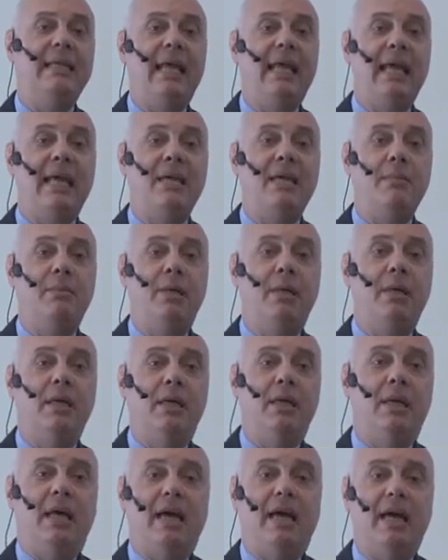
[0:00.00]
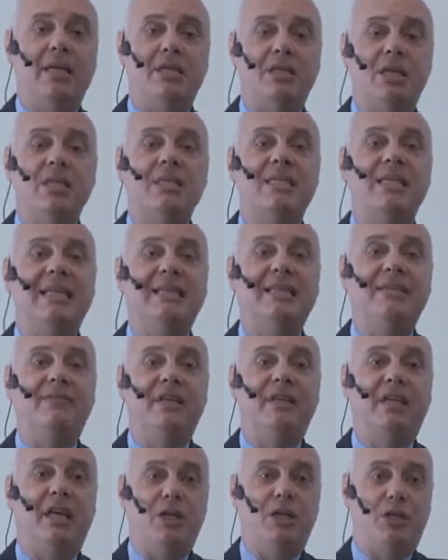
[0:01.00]
name as
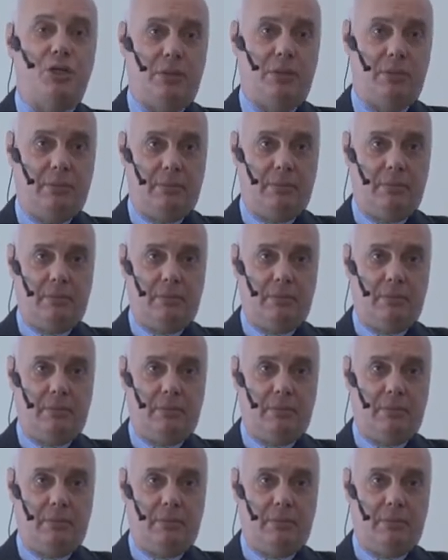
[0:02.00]
certification.